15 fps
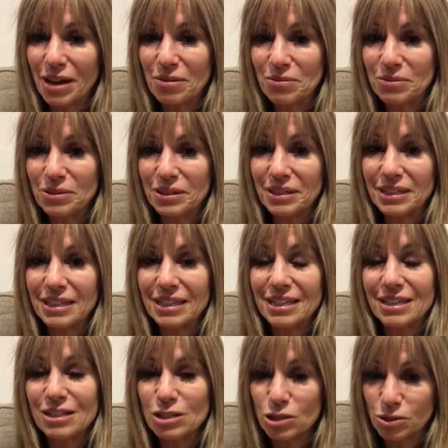I really
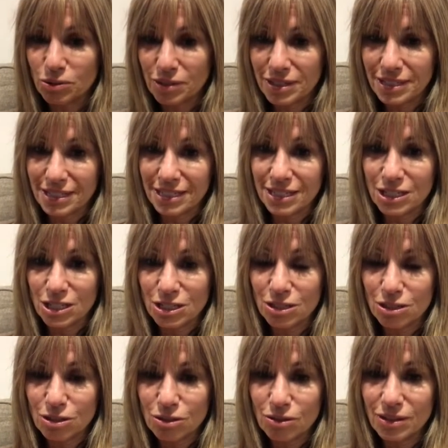enjoy teaching
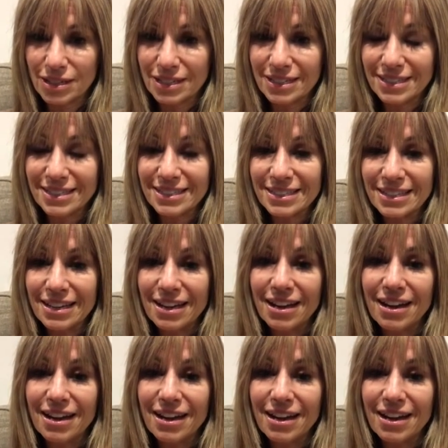students.